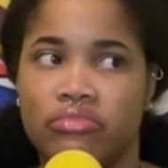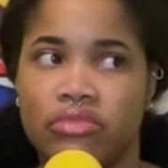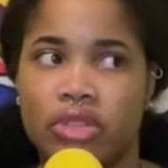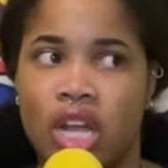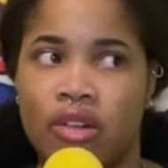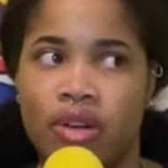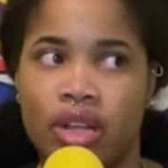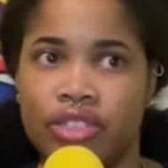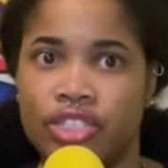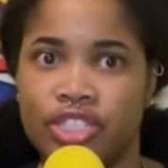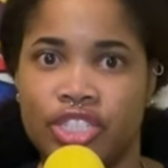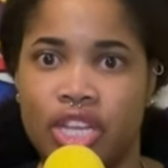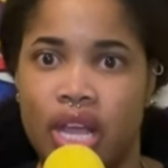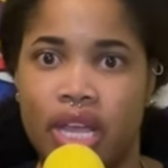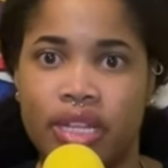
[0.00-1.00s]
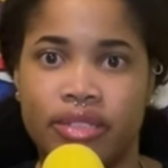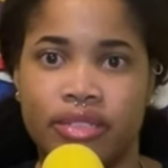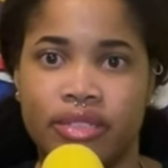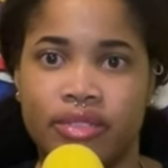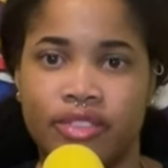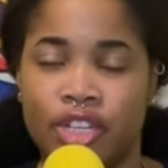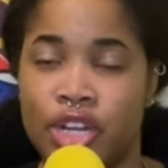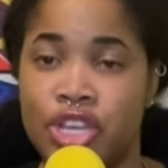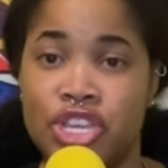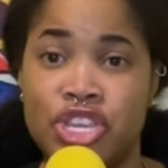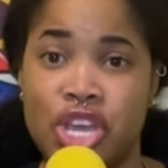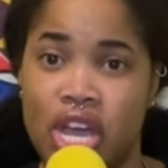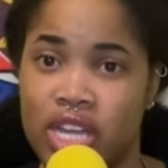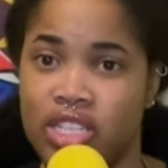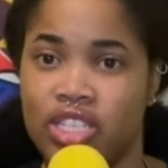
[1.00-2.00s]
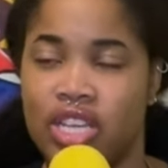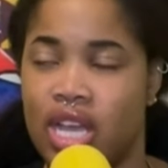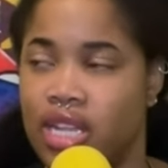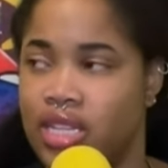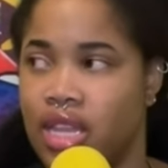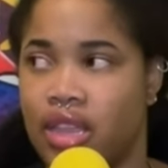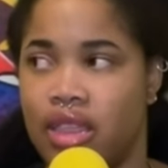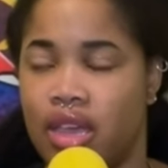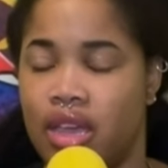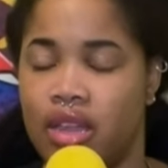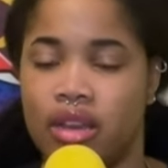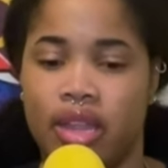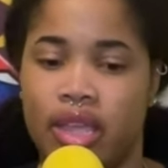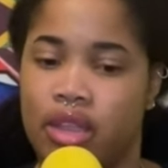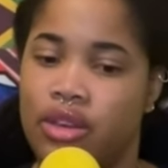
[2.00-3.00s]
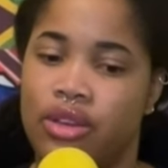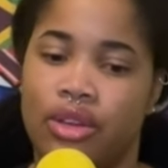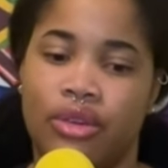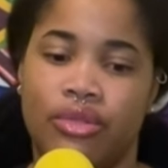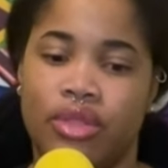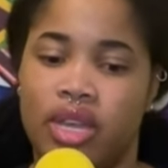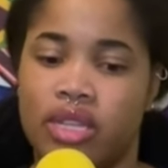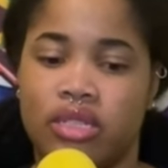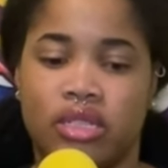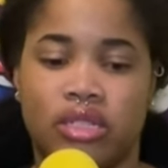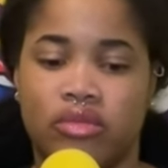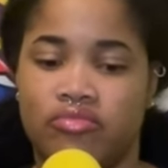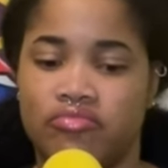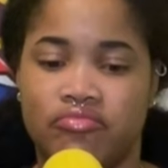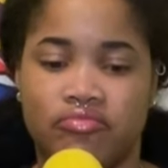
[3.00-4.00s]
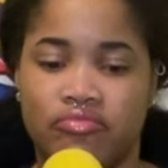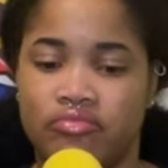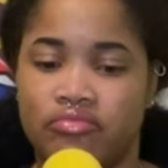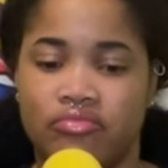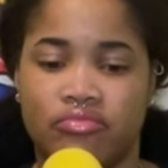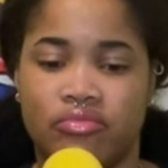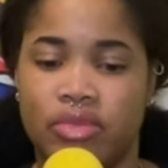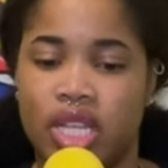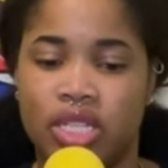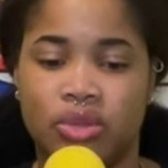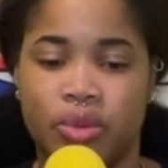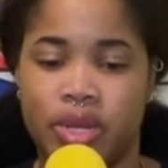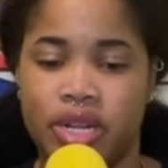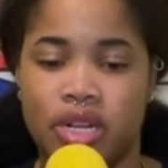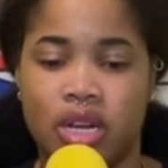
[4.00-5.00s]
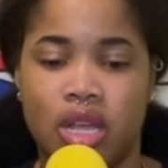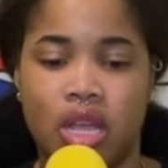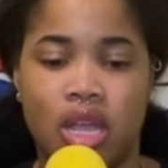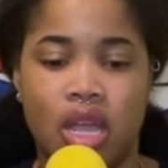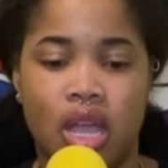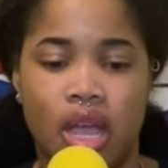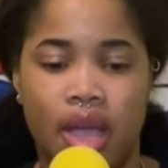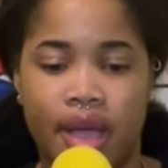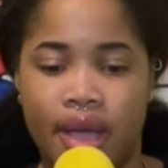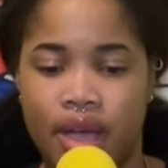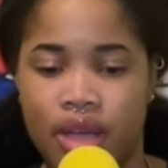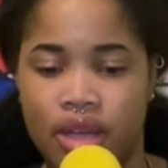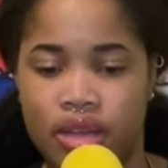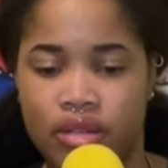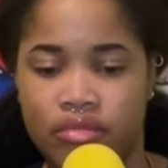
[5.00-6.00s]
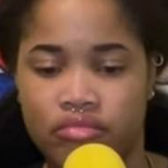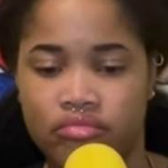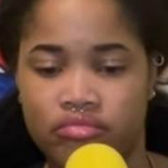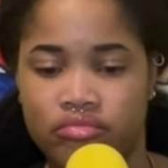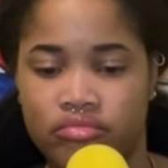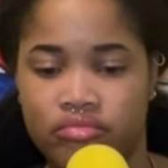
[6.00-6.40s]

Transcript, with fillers: around your child, your young child at that. Like, no, that's that's weird. Um